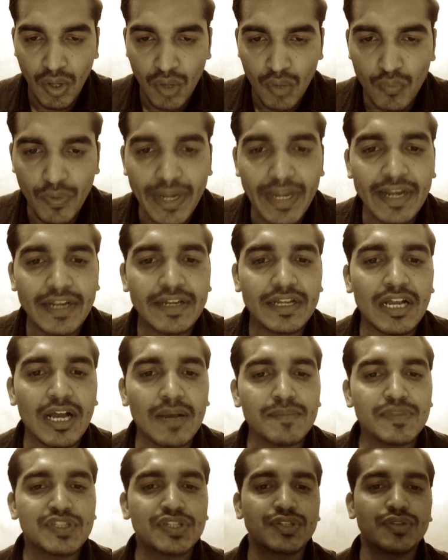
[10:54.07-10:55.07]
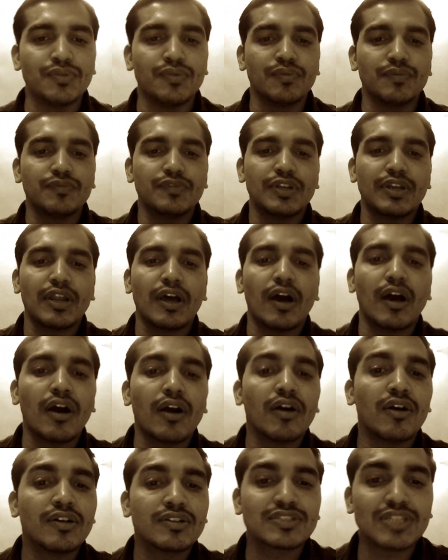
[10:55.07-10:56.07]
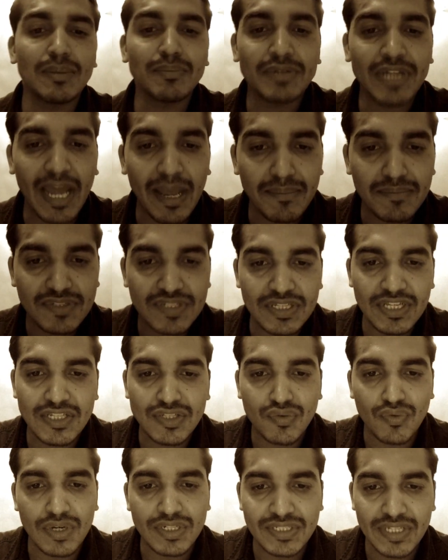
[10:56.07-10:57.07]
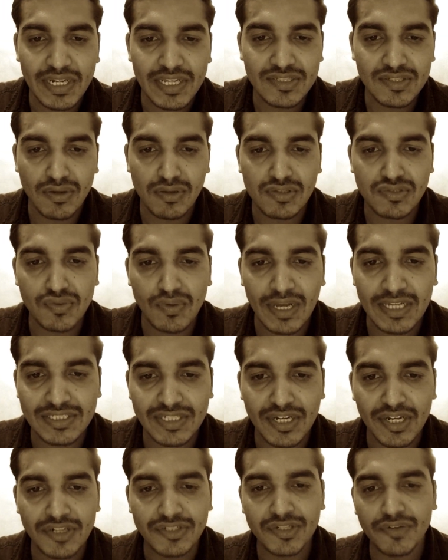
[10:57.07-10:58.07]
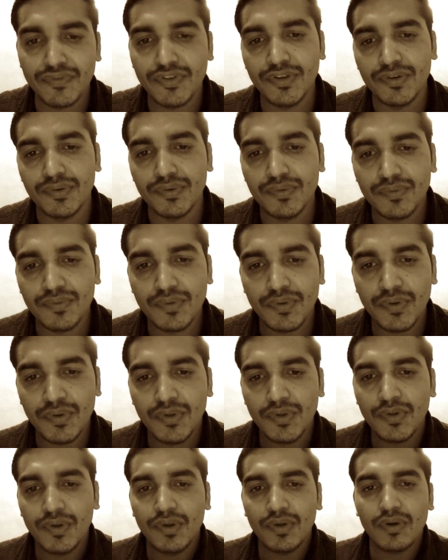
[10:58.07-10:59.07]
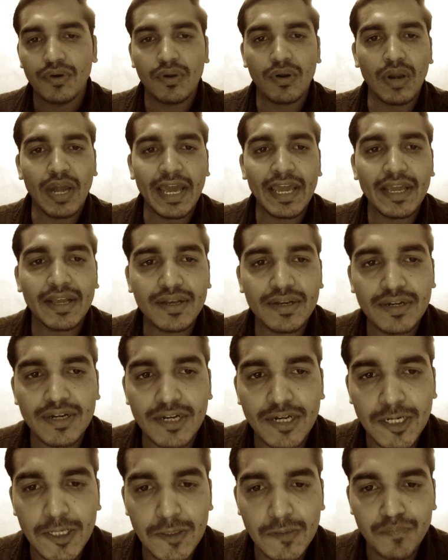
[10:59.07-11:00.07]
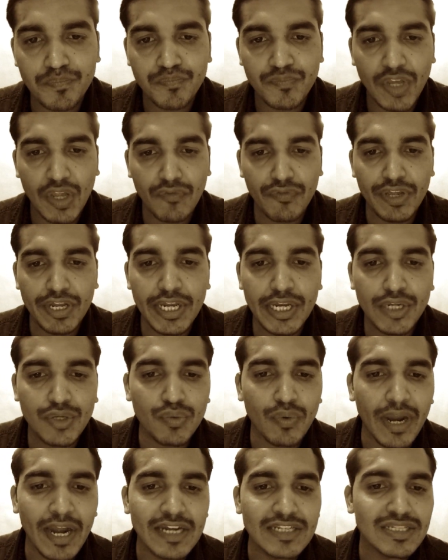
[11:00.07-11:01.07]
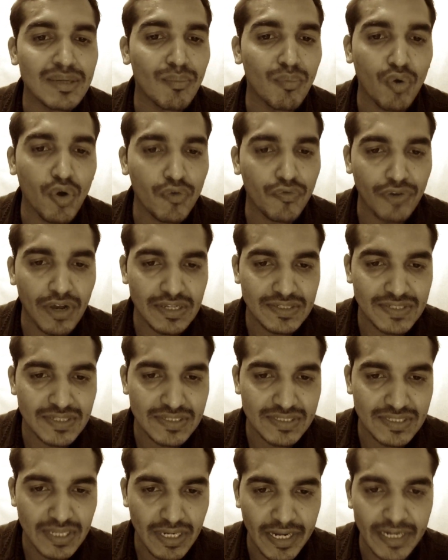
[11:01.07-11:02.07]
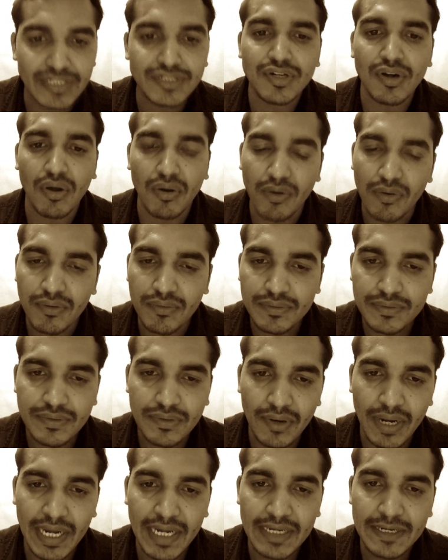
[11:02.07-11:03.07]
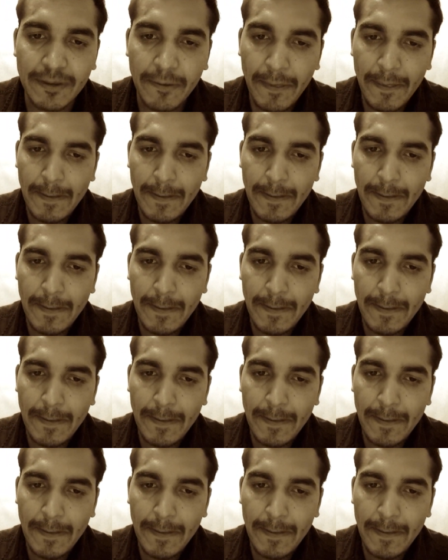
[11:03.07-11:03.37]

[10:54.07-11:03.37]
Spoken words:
When it comes to sometimes this question is also asked in interview, like we need to add some more functions later on, right?